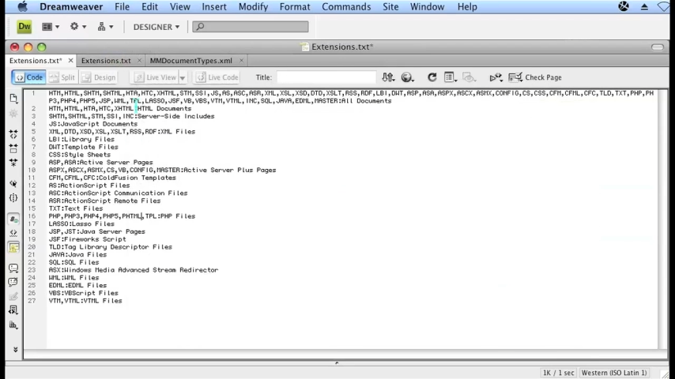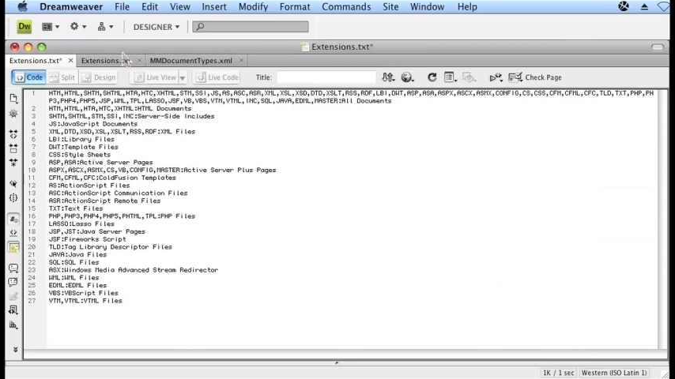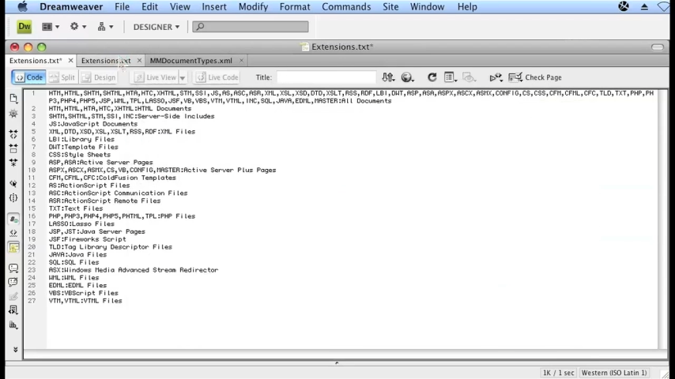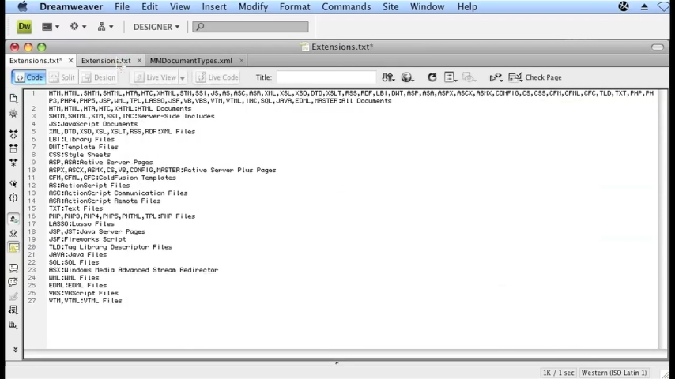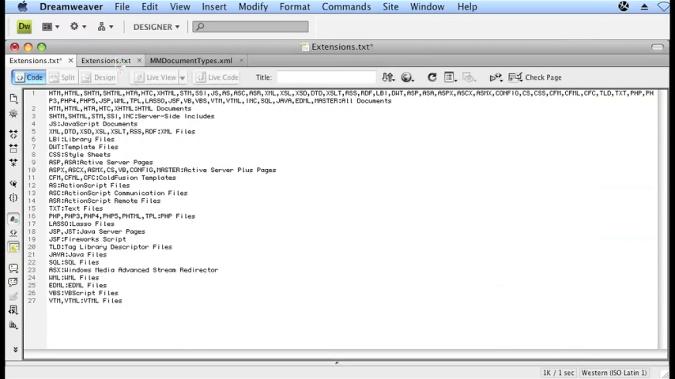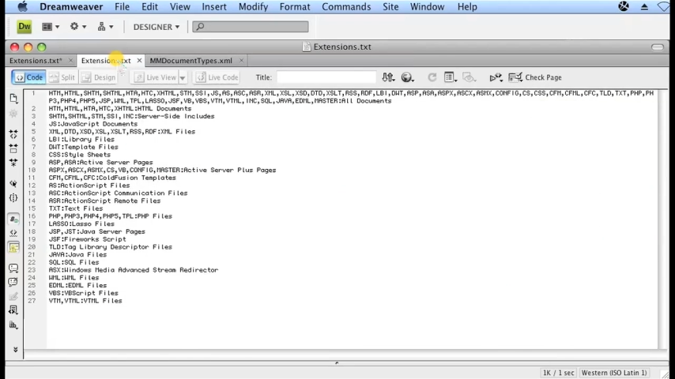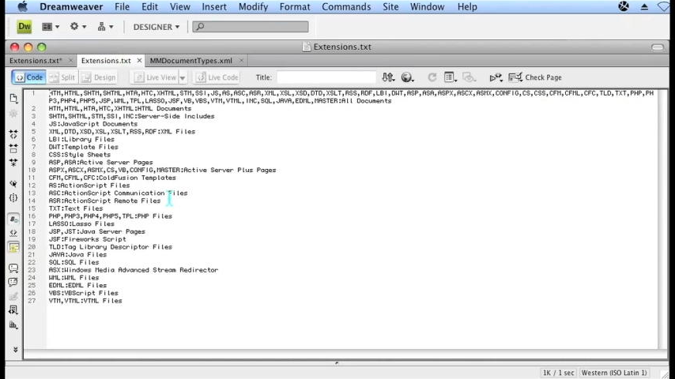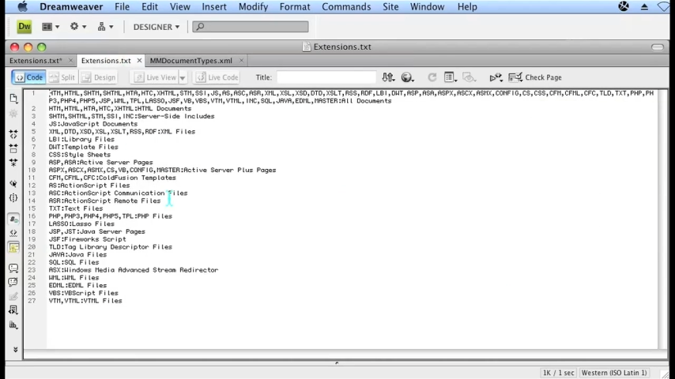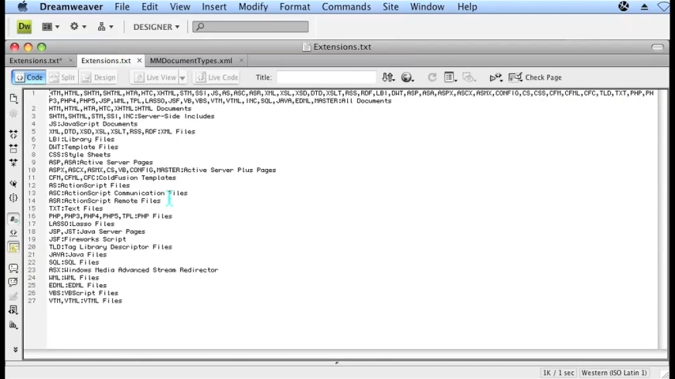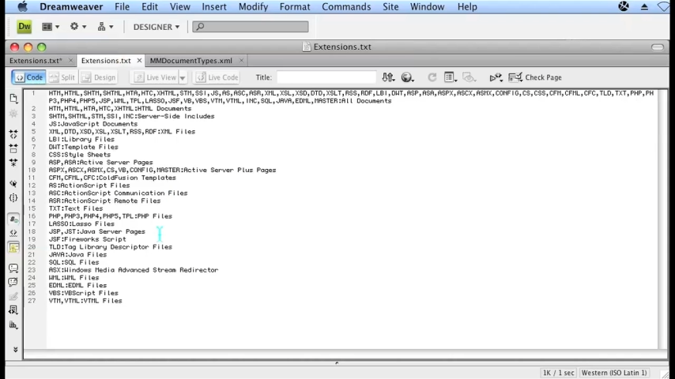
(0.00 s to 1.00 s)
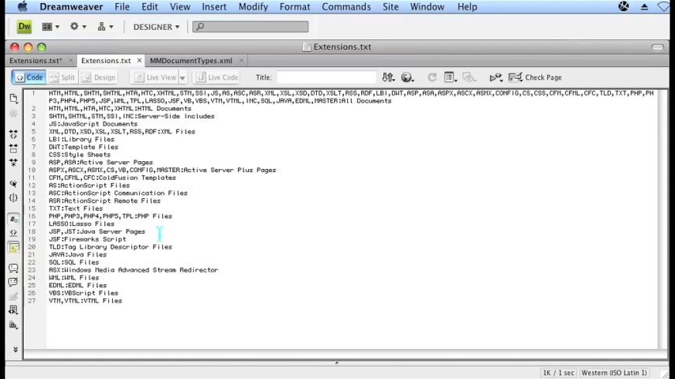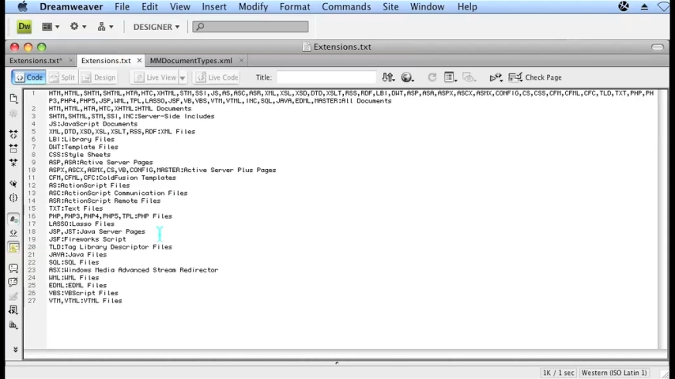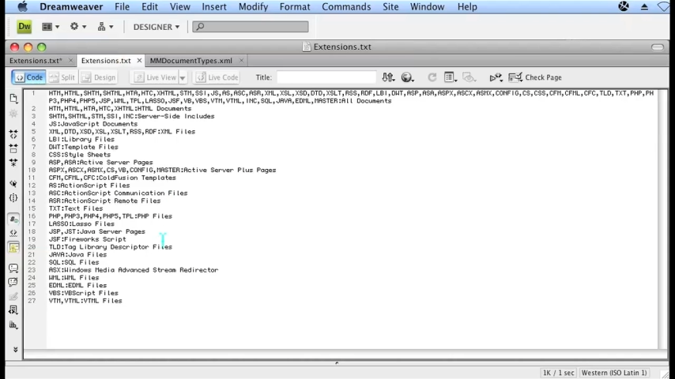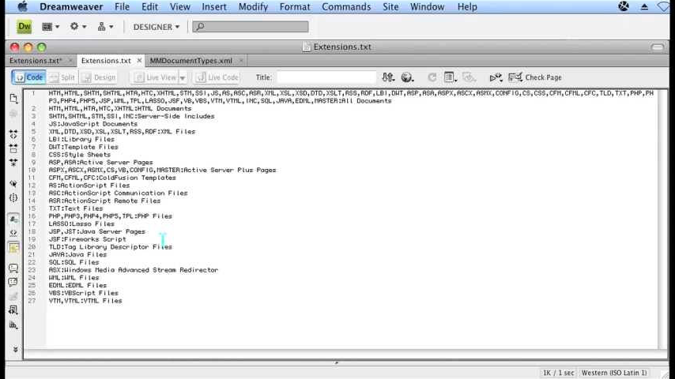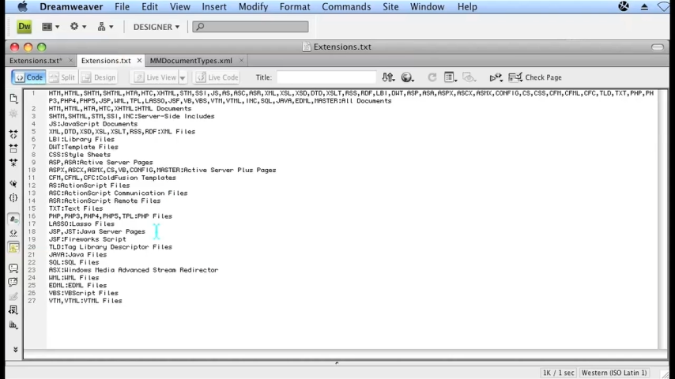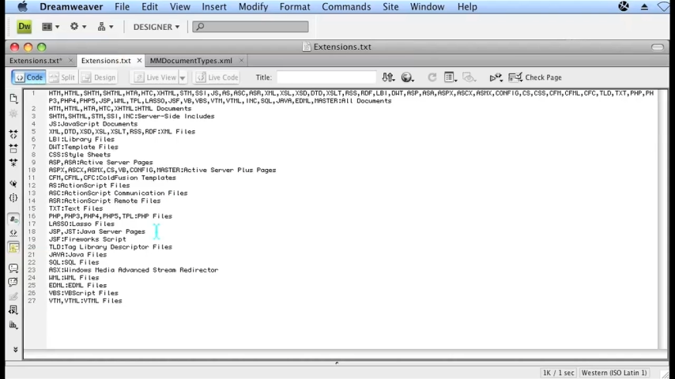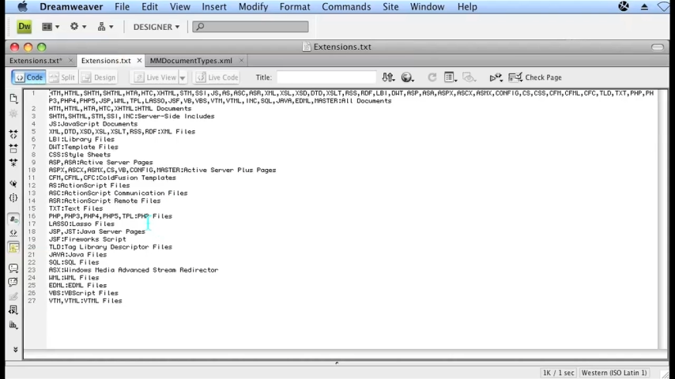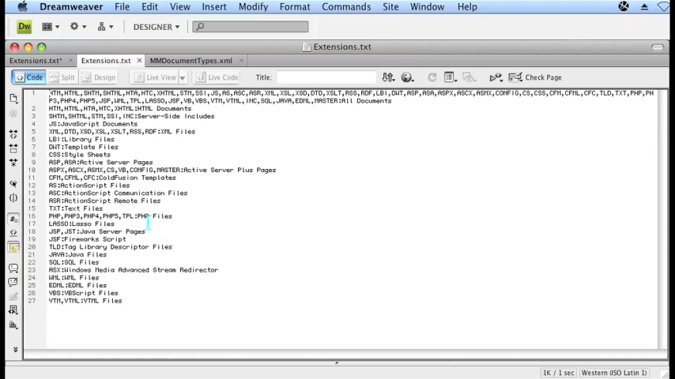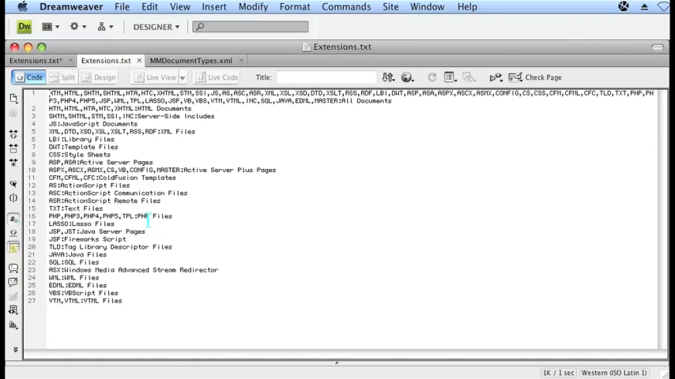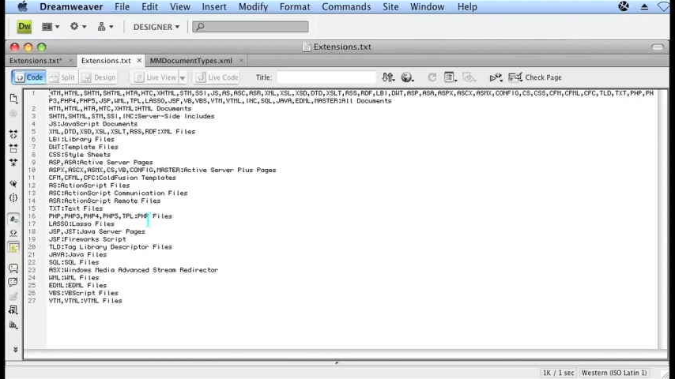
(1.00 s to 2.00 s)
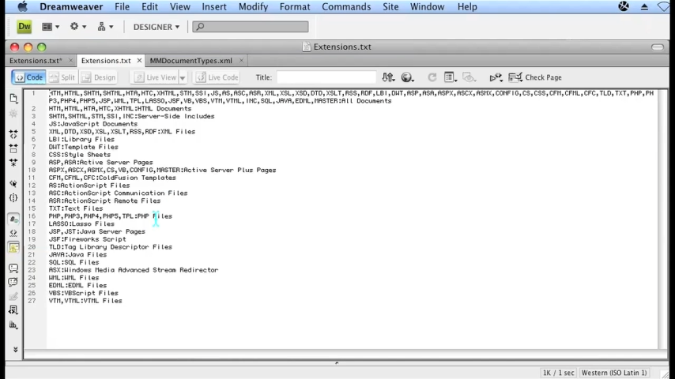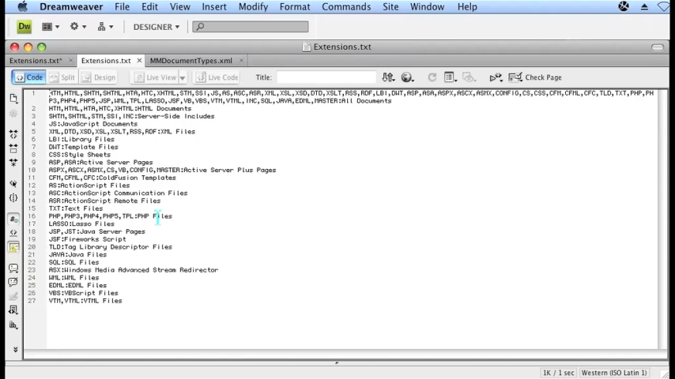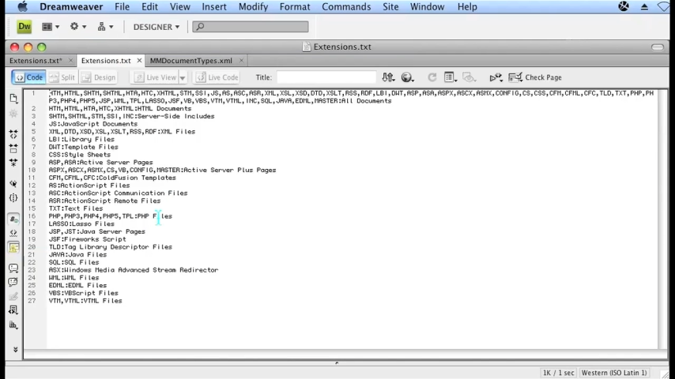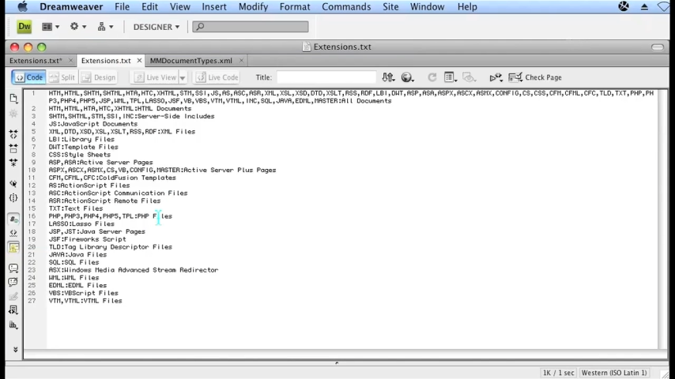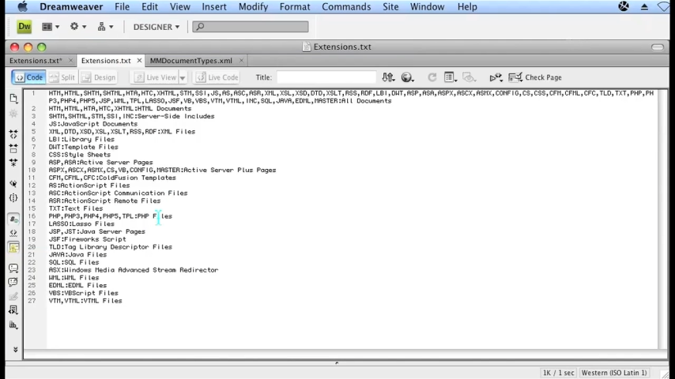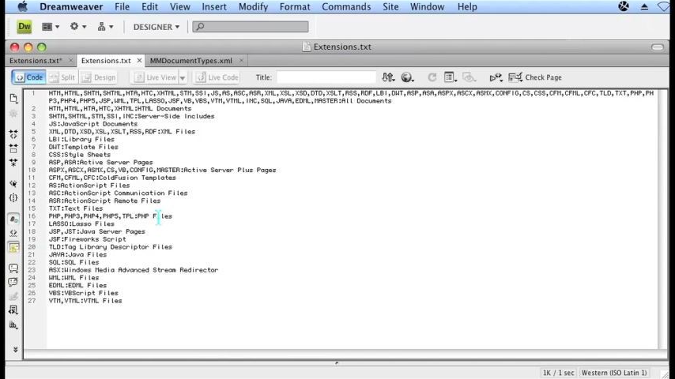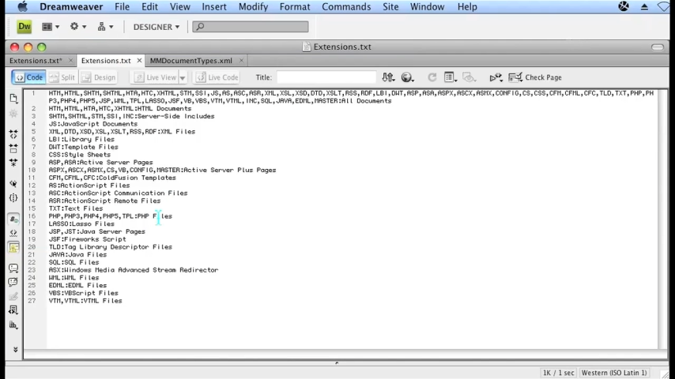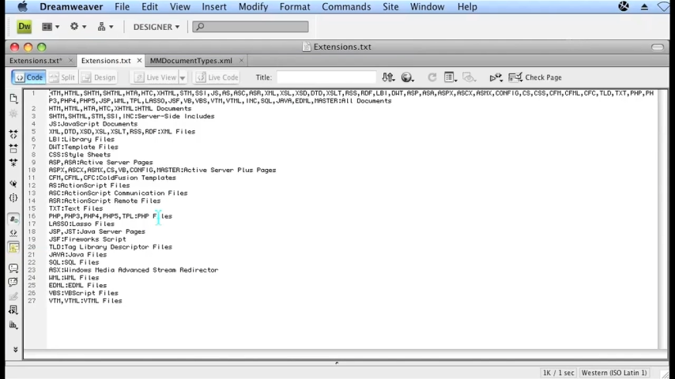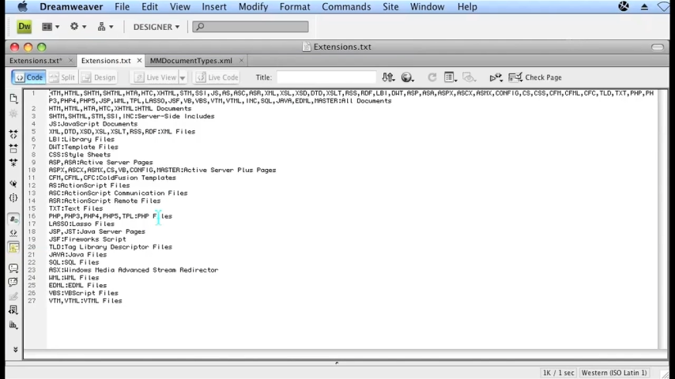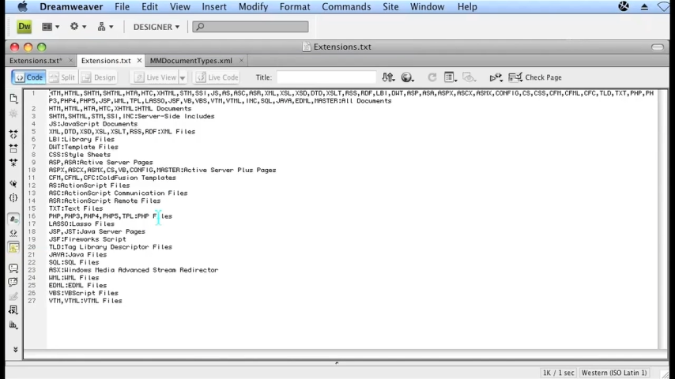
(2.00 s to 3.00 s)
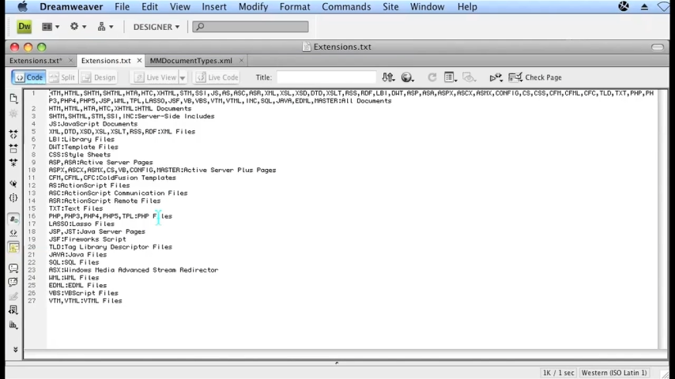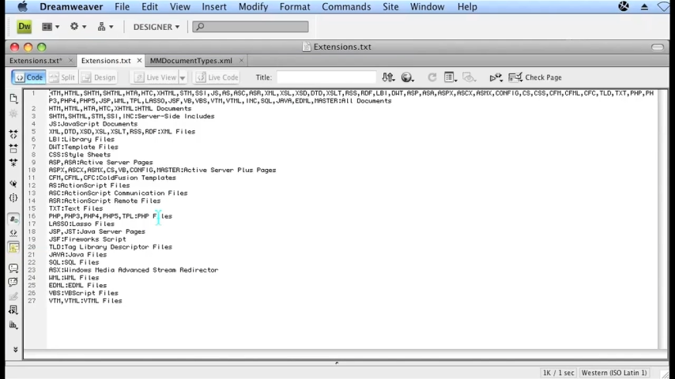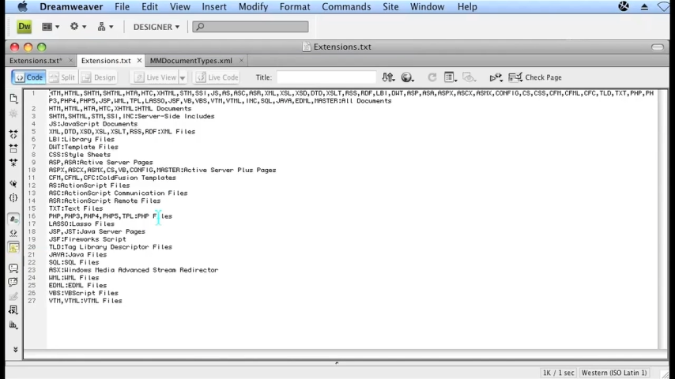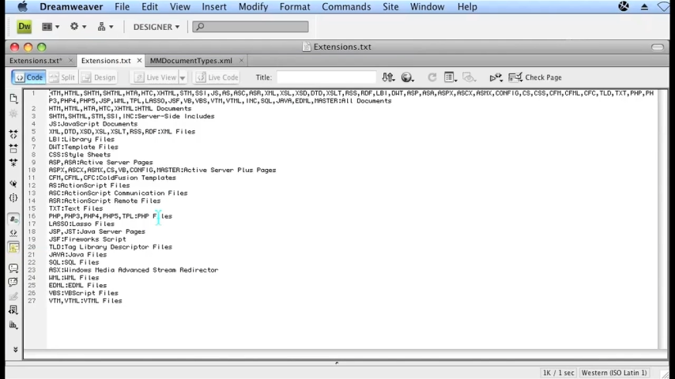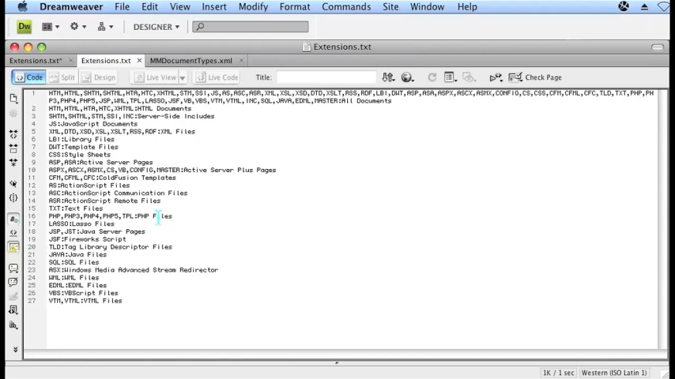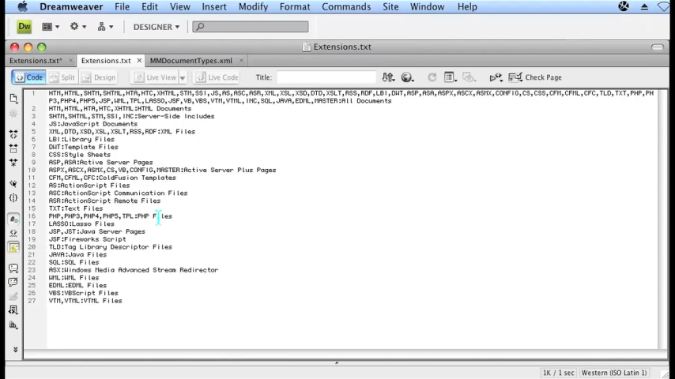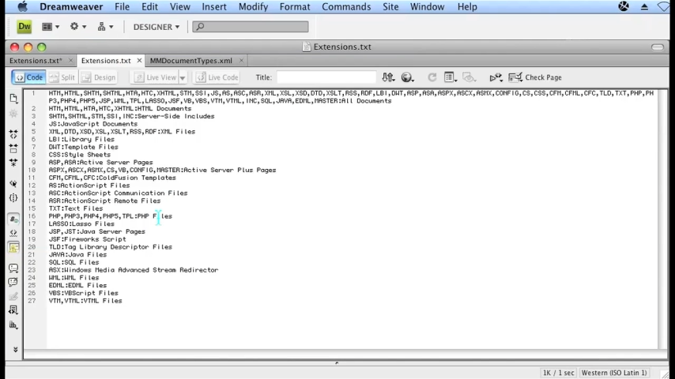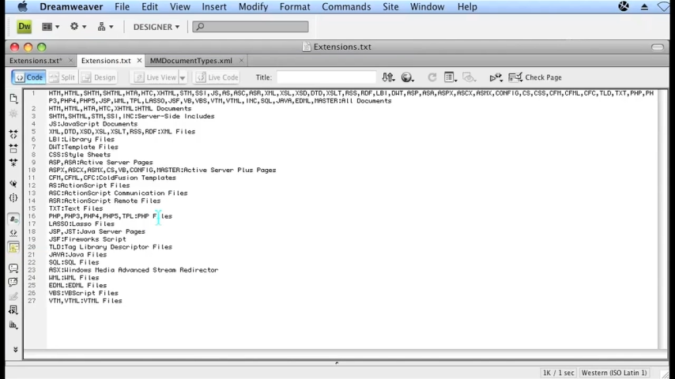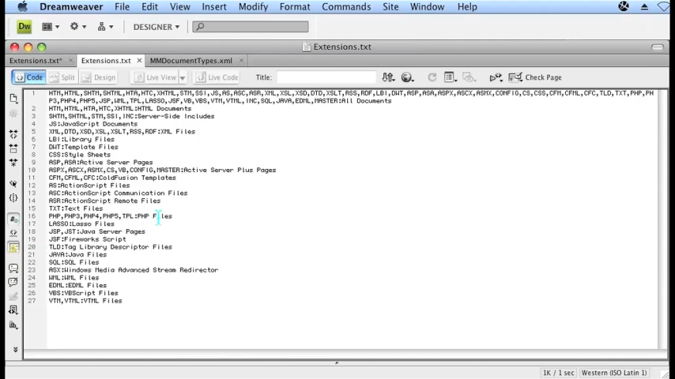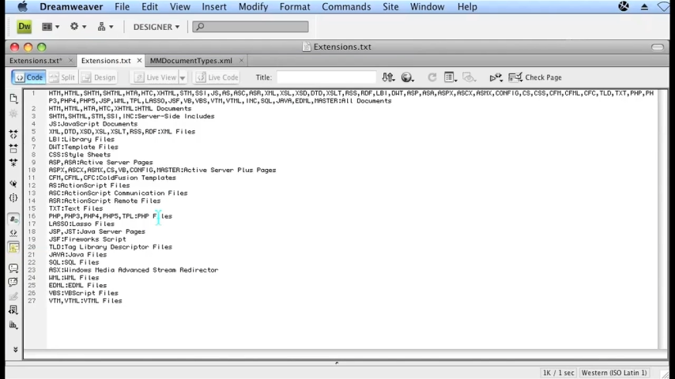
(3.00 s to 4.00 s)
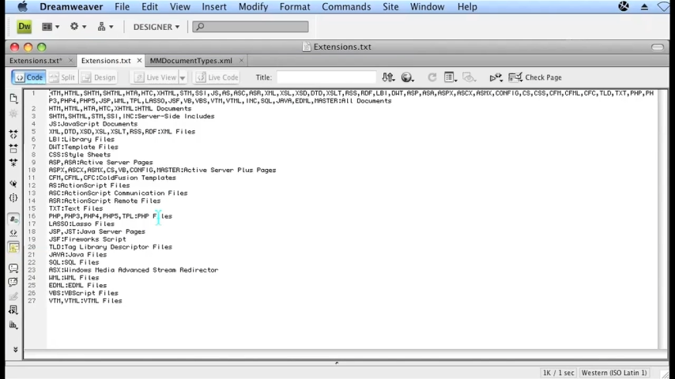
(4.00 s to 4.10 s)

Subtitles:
Nobody's mouth can be seen.